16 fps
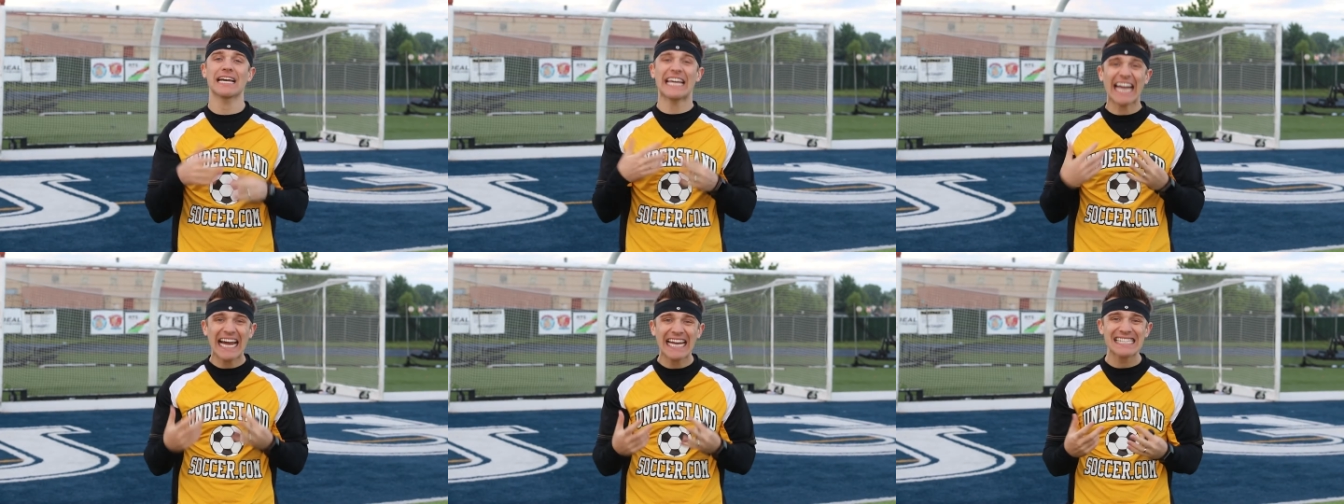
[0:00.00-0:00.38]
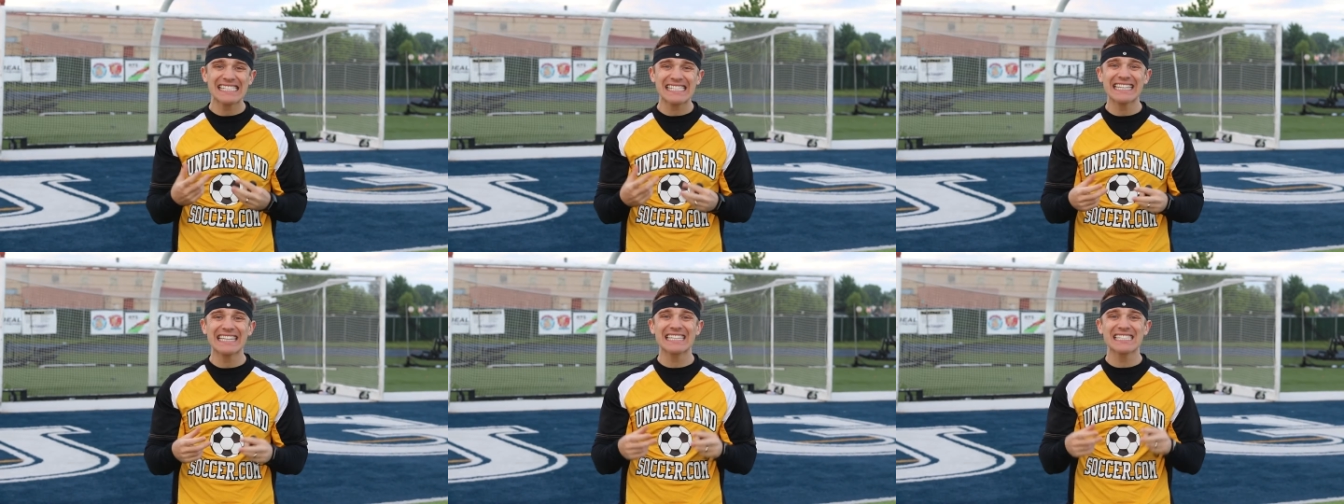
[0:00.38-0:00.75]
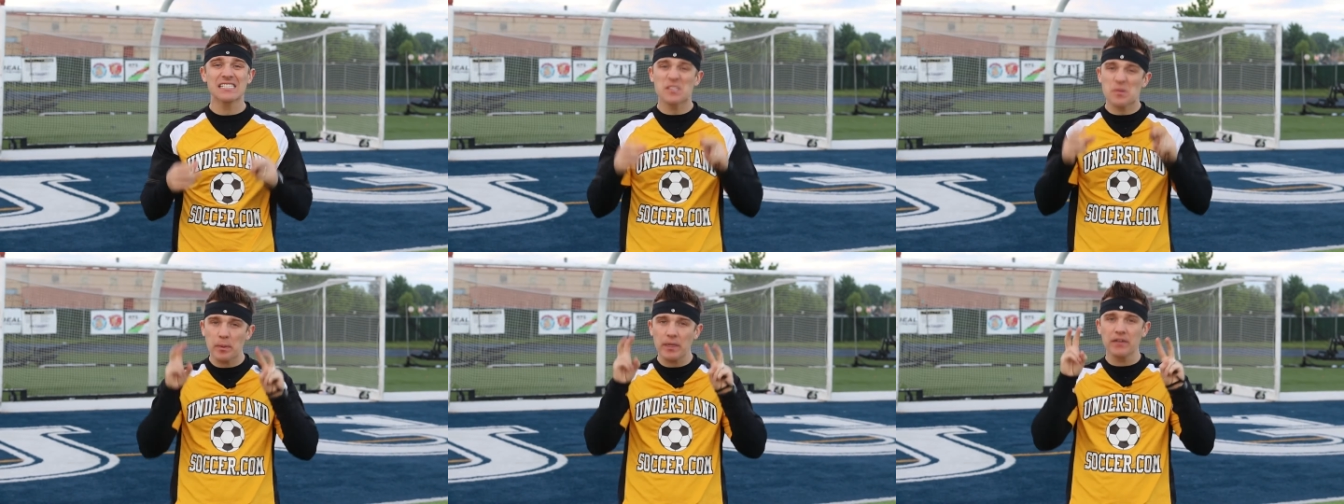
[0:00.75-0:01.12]
And honestly, this
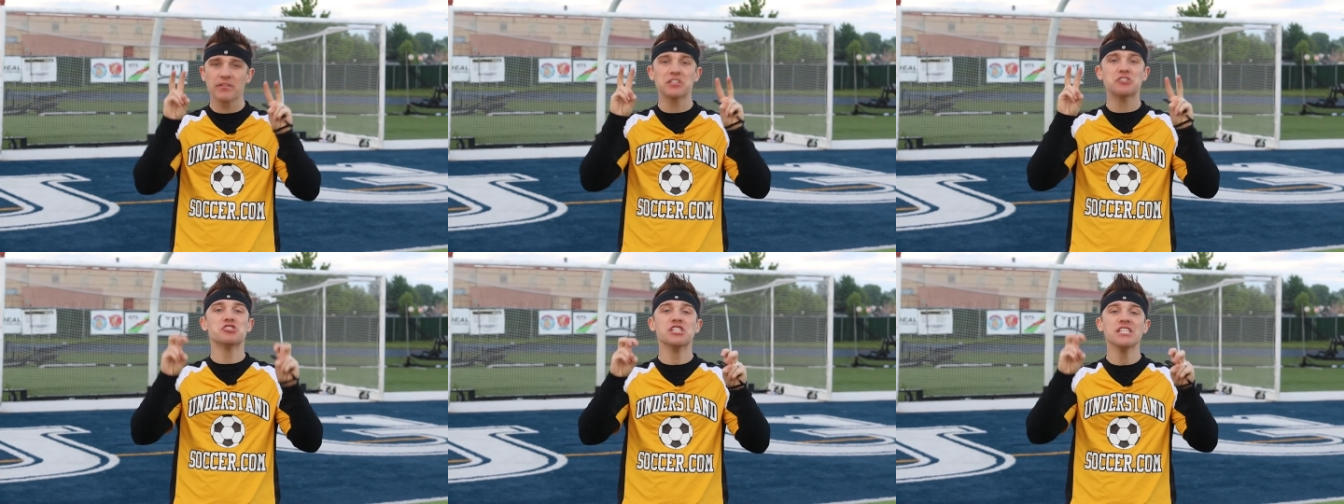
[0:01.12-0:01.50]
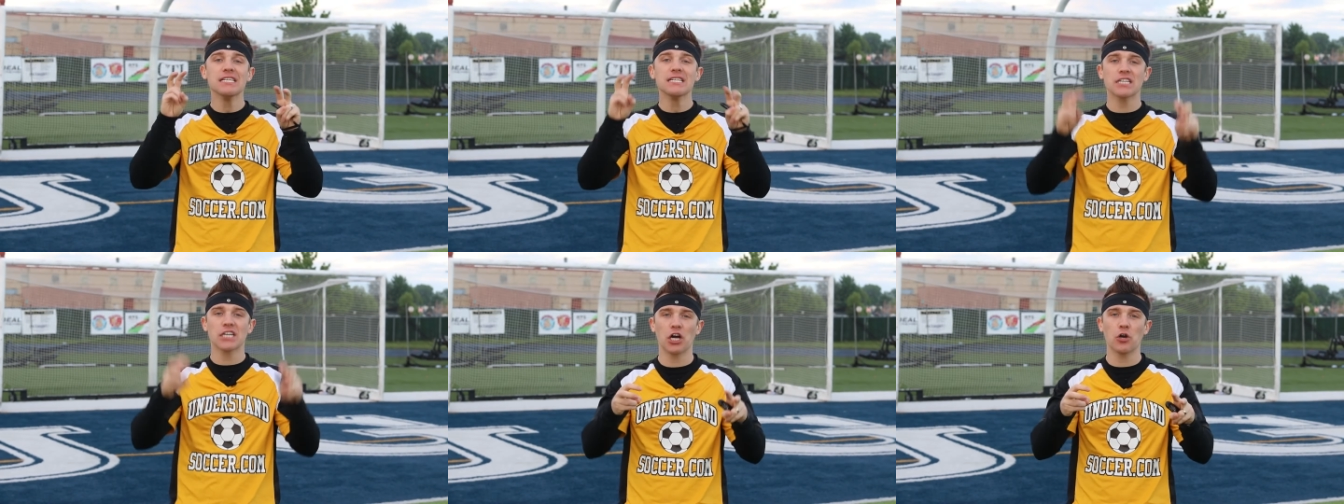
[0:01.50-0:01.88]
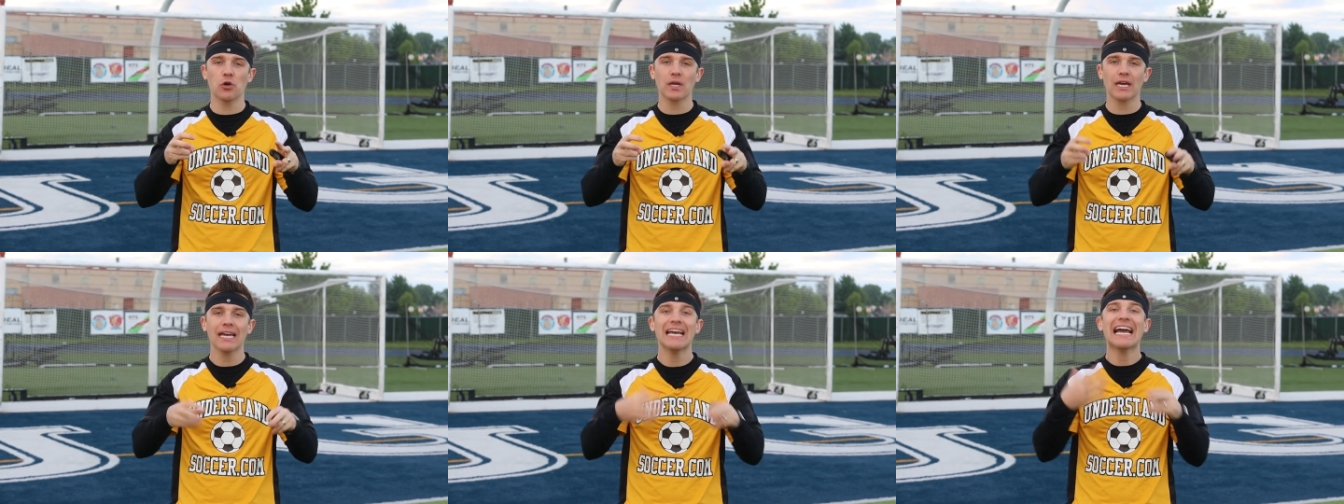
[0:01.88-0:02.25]
is a bit of a cheat
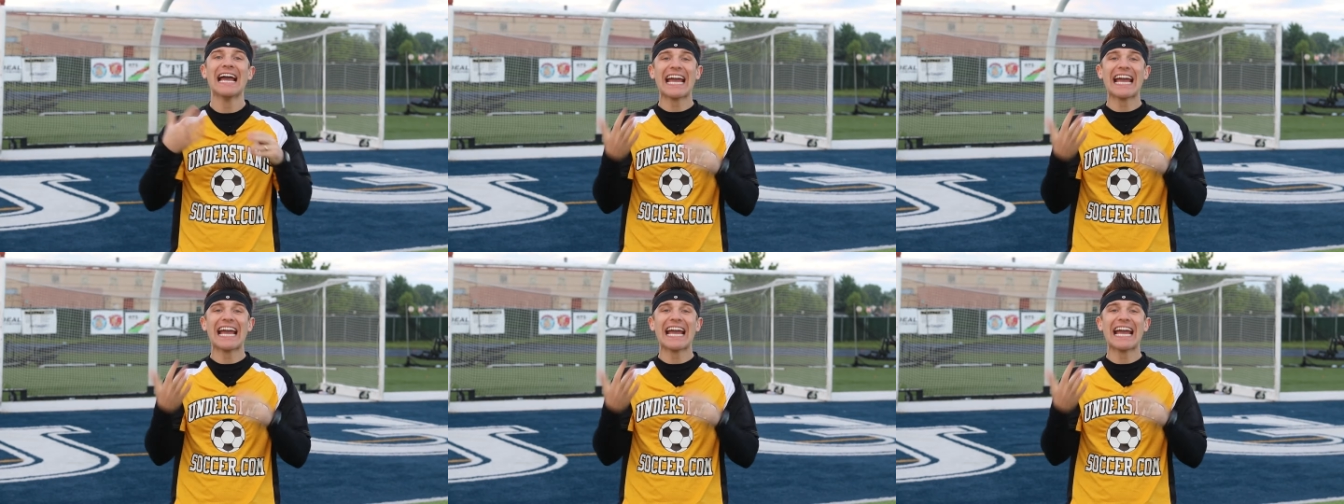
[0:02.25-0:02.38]
code